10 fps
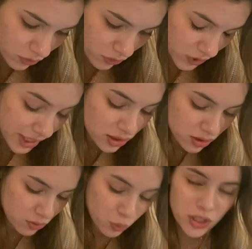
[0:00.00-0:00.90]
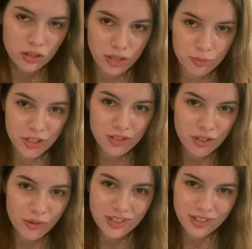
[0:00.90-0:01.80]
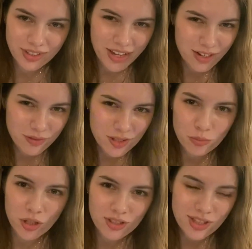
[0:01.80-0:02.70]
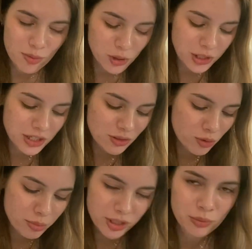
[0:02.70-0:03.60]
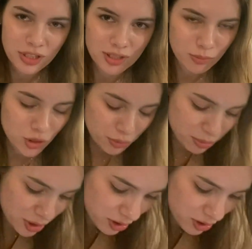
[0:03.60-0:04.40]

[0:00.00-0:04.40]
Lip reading: That's one of the libraries though. It's kind of the smallest library, so the bigger ones I'm sure will be